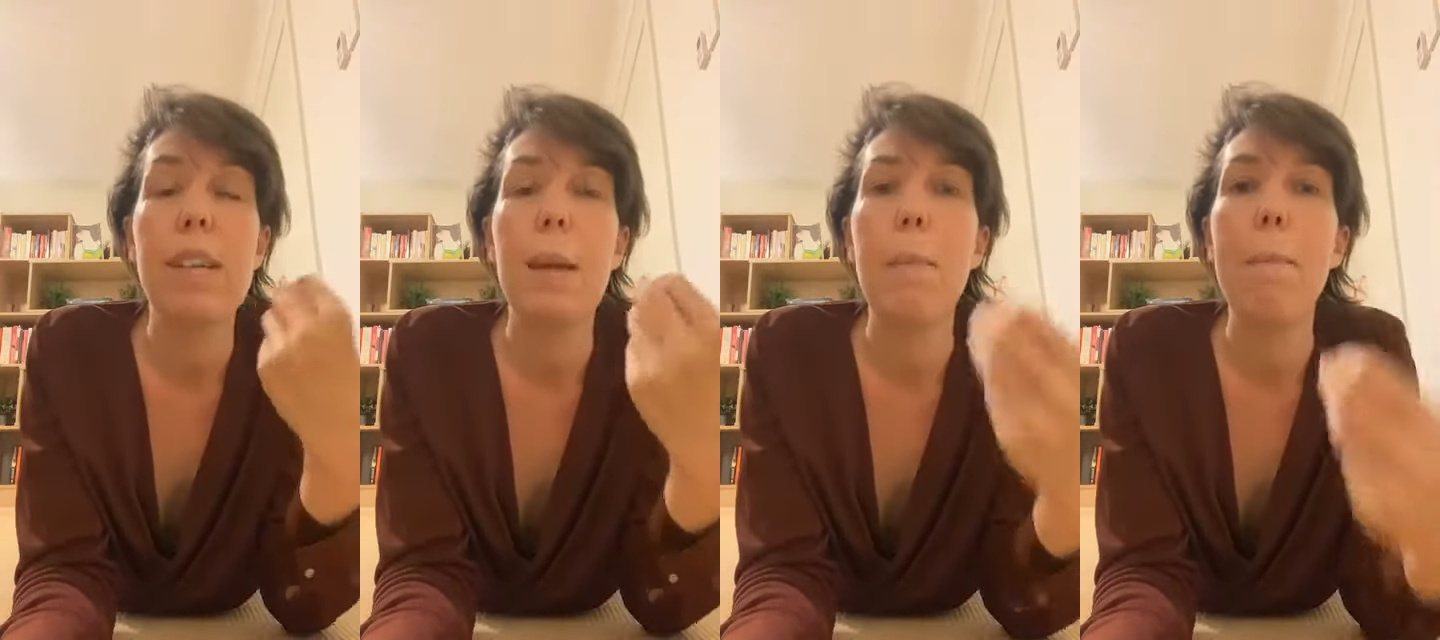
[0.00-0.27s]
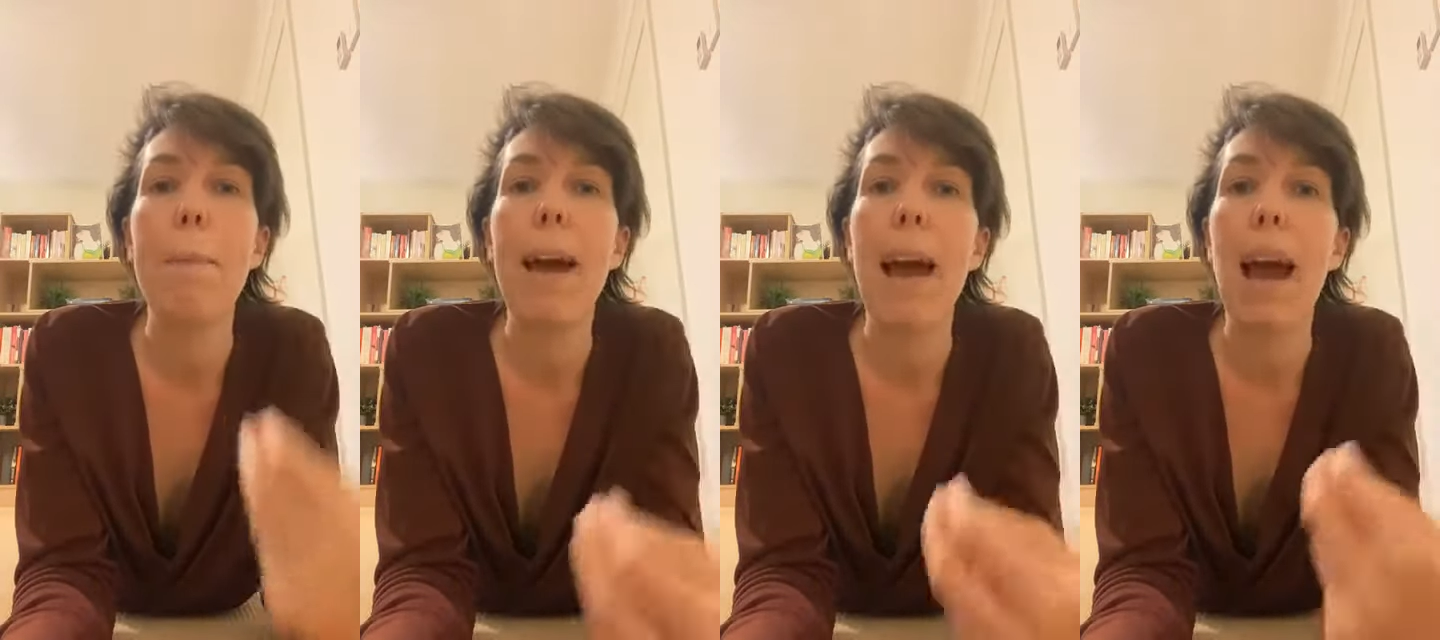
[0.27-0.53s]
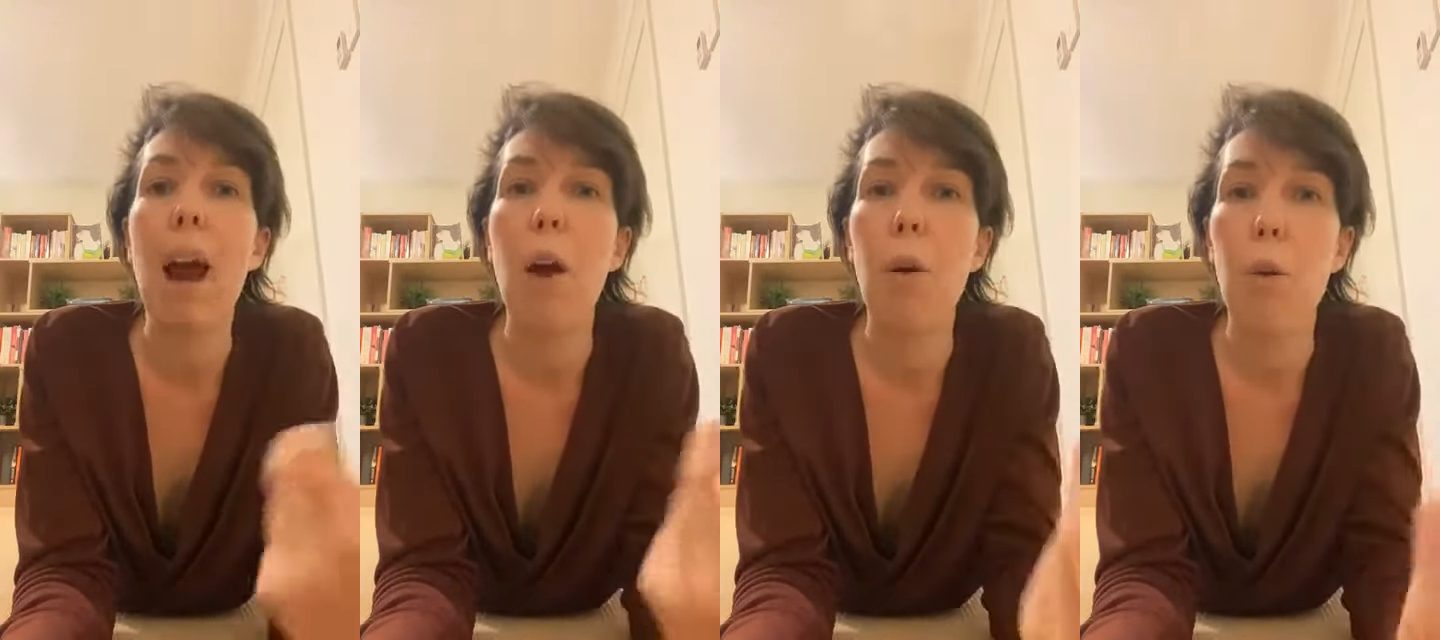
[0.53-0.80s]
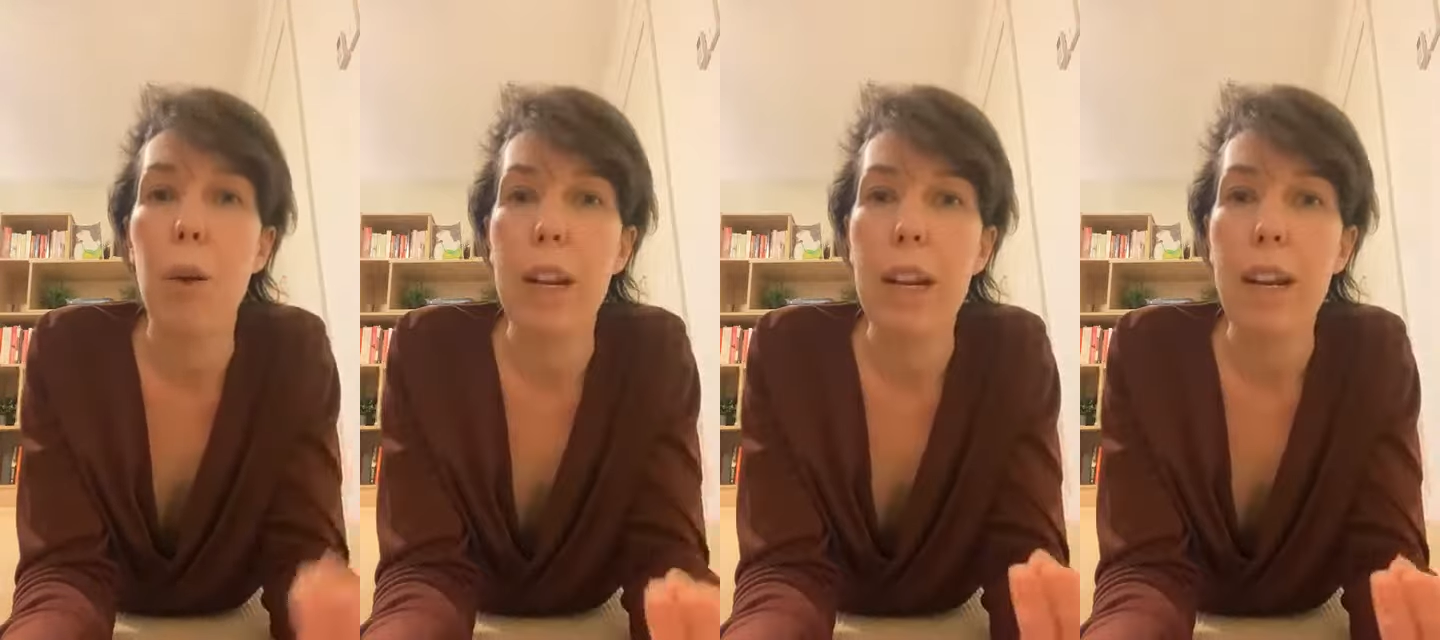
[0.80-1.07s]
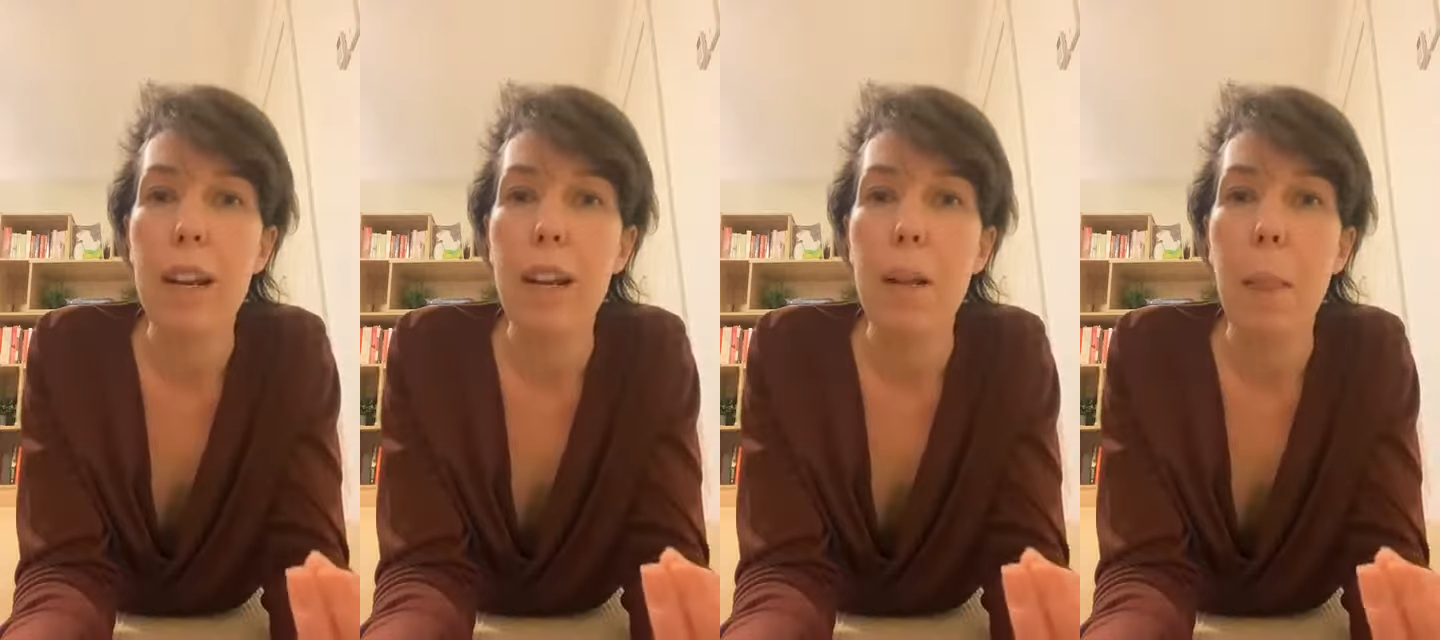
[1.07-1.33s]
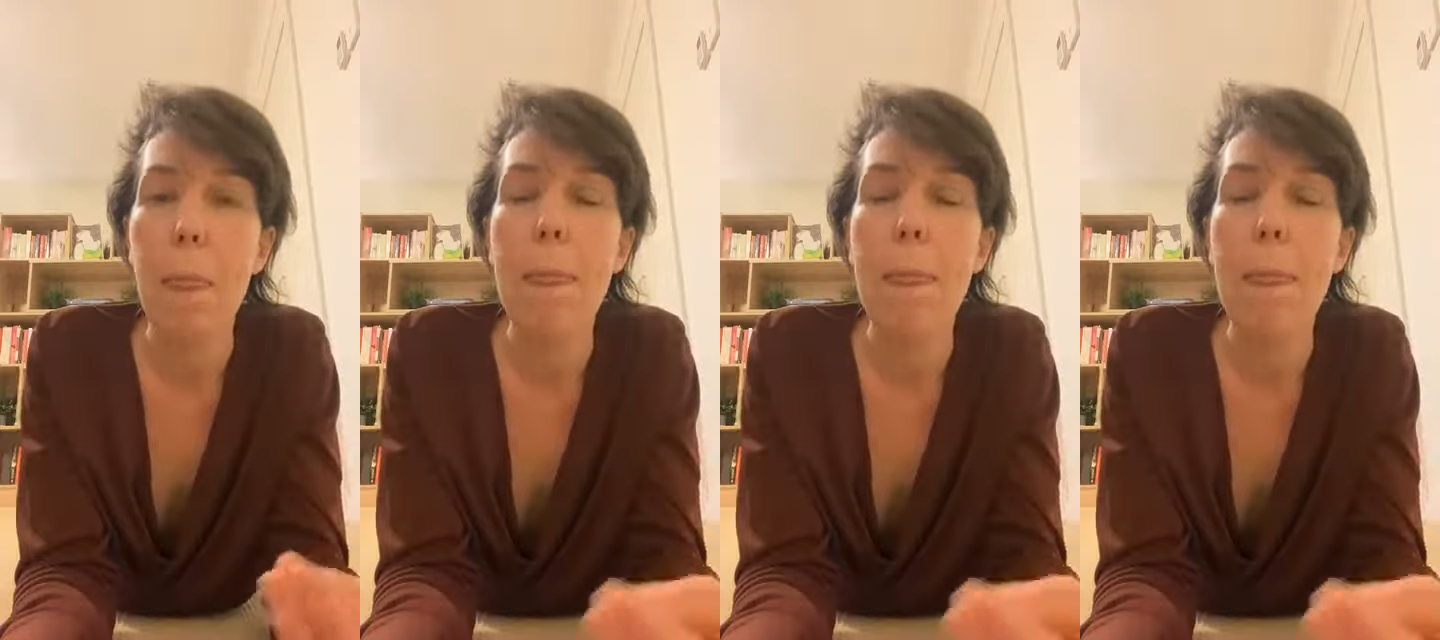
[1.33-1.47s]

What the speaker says: empowering